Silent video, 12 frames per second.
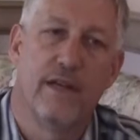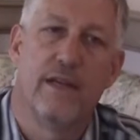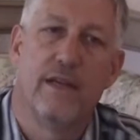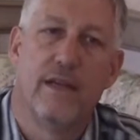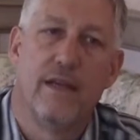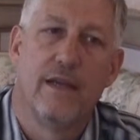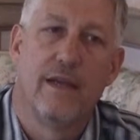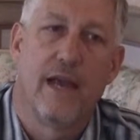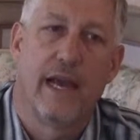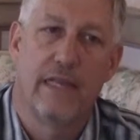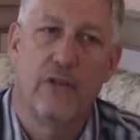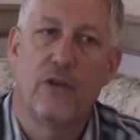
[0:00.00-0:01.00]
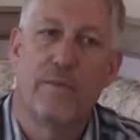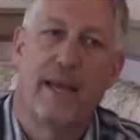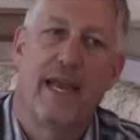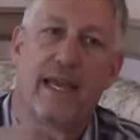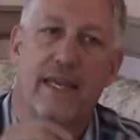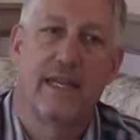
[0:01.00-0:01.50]
And I look
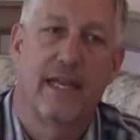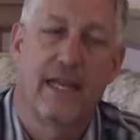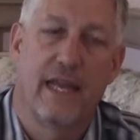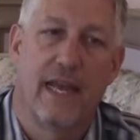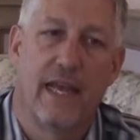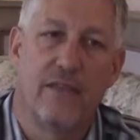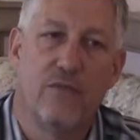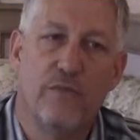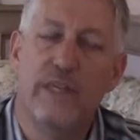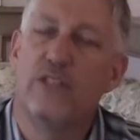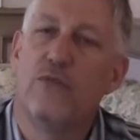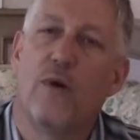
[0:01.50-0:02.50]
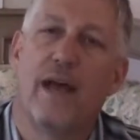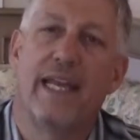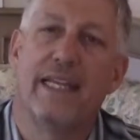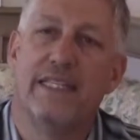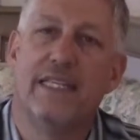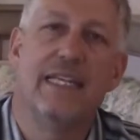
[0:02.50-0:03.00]
back, and the reason
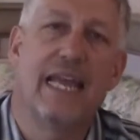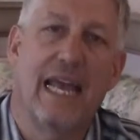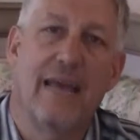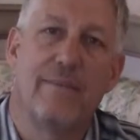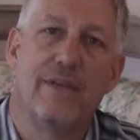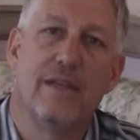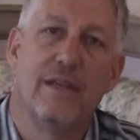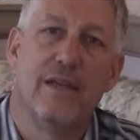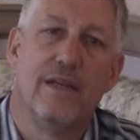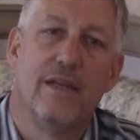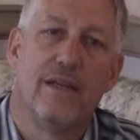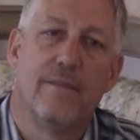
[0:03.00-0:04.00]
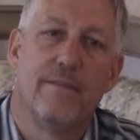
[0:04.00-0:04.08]
why it did happen